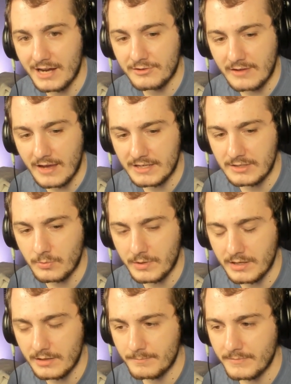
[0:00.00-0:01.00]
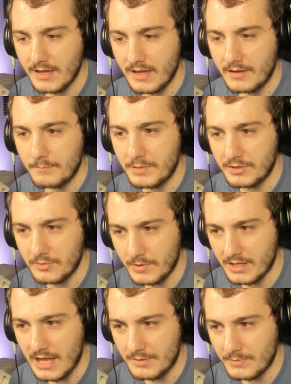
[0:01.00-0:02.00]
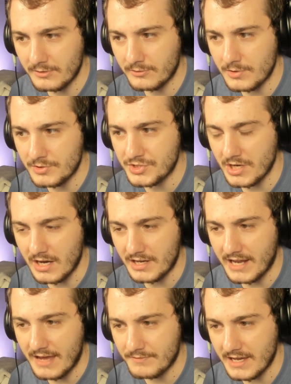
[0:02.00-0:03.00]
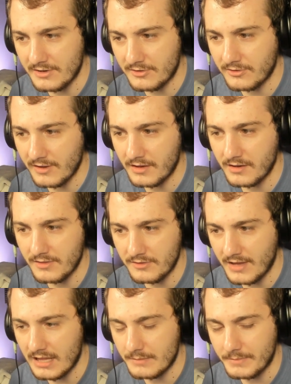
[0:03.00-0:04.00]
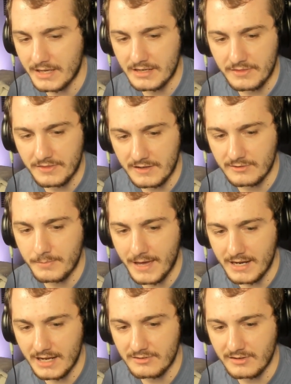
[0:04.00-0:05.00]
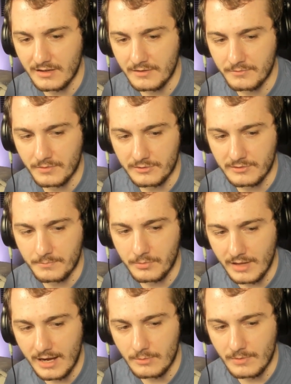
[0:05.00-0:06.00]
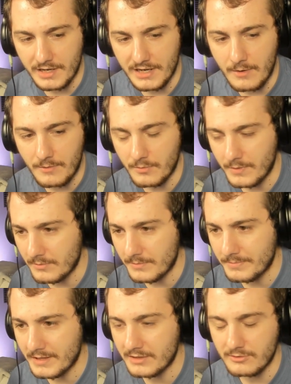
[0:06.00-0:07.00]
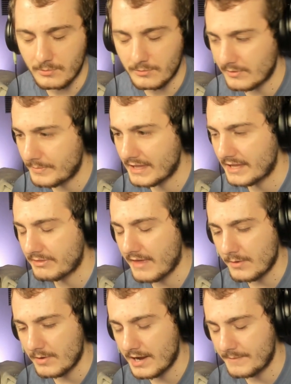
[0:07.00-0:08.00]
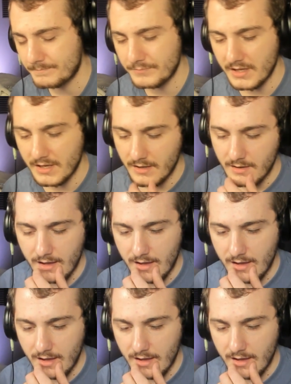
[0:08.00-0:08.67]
I decided to tweet, been doing a lot of research on Afghanistan and the Taliban, and I think it's a bad idea for us to pull out right now in the way that we plan to. It was something like that, right?